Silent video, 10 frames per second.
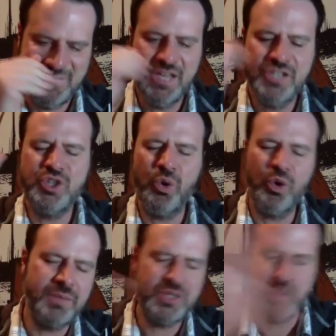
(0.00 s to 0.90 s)
torn
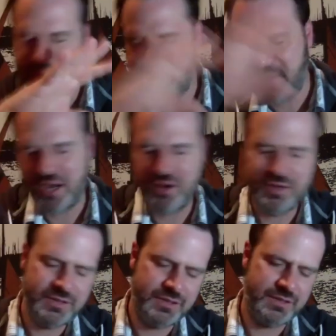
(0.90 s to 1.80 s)
between
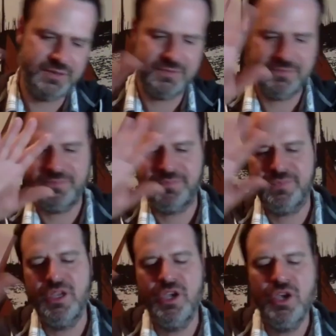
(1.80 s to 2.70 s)
parents
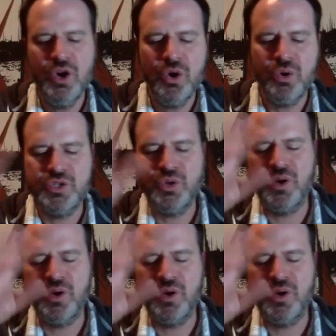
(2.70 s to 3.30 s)
who are torn